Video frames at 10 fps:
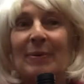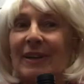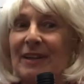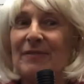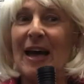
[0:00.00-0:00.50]

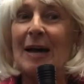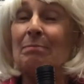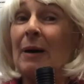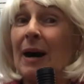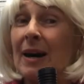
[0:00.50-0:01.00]
believe
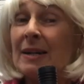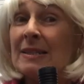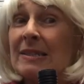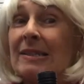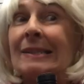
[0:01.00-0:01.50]
that,
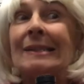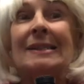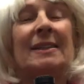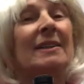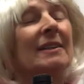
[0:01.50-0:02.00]
but
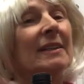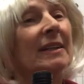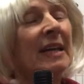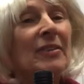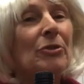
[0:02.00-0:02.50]

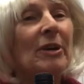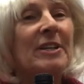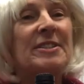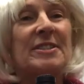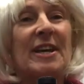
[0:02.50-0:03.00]
in the
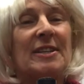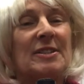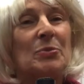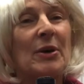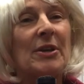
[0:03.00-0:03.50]
United
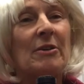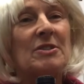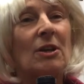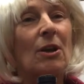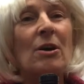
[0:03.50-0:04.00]
States, where there
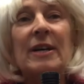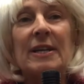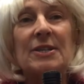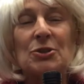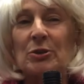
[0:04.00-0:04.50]
is a longer
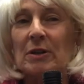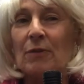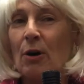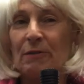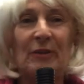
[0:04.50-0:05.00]
history
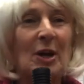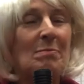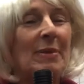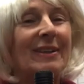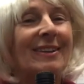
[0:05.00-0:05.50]
of offering
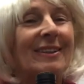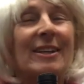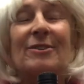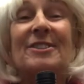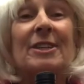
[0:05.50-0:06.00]
unbundled
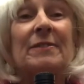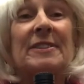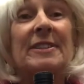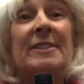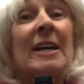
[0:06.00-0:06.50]
legal
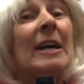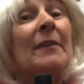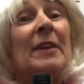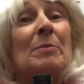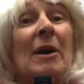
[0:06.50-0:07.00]
services,
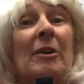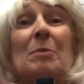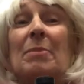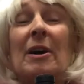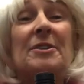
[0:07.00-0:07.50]
the
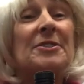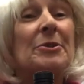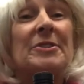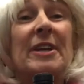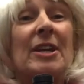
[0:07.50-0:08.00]
American Bar
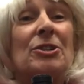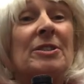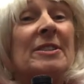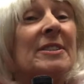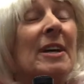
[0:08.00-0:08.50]

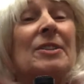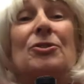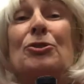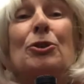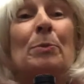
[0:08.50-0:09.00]
Association
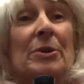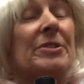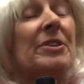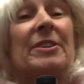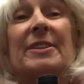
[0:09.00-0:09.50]
cites numerous
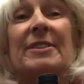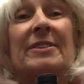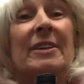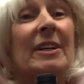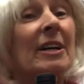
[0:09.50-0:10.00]

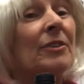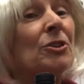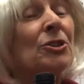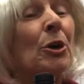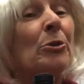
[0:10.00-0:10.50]
studies
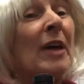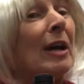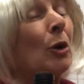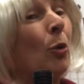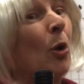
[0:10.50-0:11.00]
that show
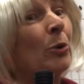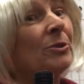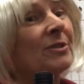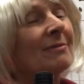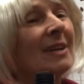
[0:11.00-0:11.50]
that,
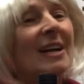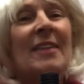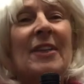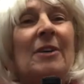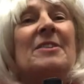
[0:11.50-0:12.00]
quote,
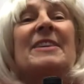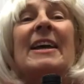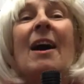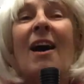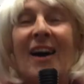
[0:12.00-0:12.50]
there is
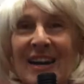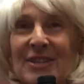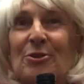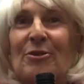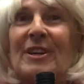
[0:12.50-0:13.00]
a high
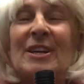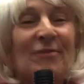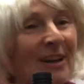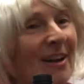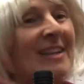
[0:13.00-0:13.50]
degree
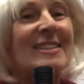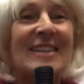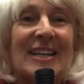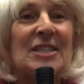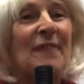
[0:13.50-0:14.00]
of client
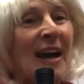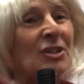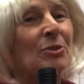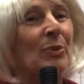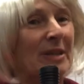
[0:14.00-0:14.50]

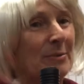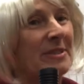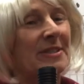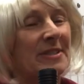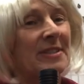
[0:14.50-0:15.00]
satisfaction with
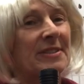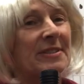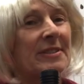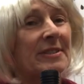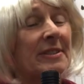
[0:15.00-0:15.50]
limited
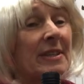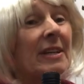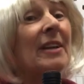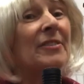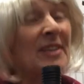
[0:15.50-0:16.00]
assistance.
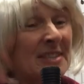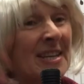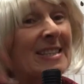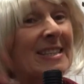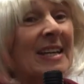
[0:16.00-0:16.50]
This
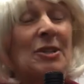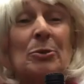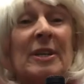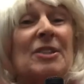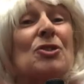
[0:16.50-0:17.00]
has led
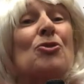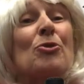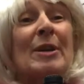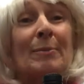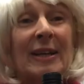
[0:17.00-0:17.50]
to an
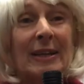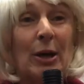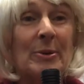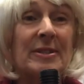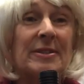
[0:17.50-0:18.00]
extremely
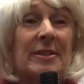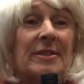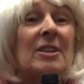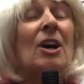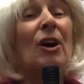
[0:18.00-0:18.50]
low
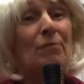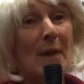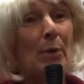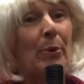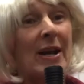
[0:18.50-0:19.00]
incidence of
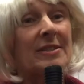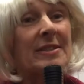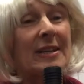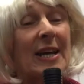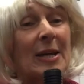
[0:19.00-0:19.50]

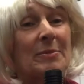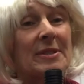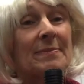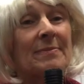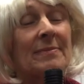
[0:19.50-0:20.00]
malpractice
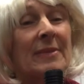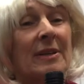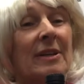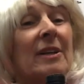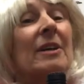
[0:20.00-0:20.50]
claims.
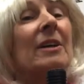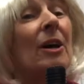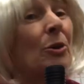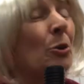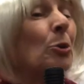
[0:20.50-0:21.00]

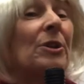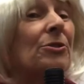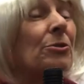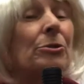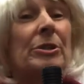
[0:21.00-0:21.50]
According
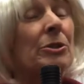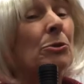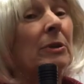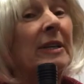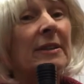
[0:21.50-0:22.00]
to
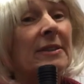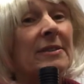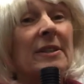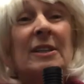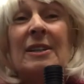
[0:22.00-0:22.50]
Judicial
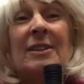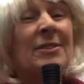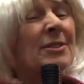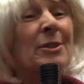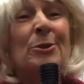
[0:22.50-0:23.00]
Leaders,
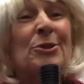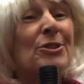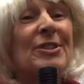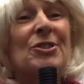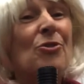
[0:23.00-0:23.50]
the
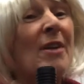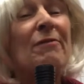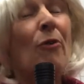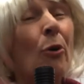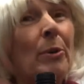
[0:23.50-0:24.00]
solution is
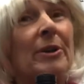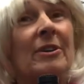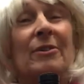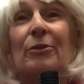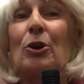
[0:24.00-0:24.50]
straightforward
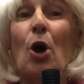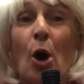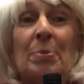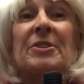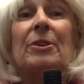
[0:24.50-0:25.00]
for a
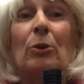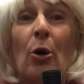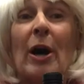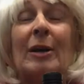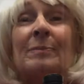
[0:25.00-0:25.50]
competent
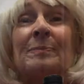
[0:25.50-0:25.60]
lawyer.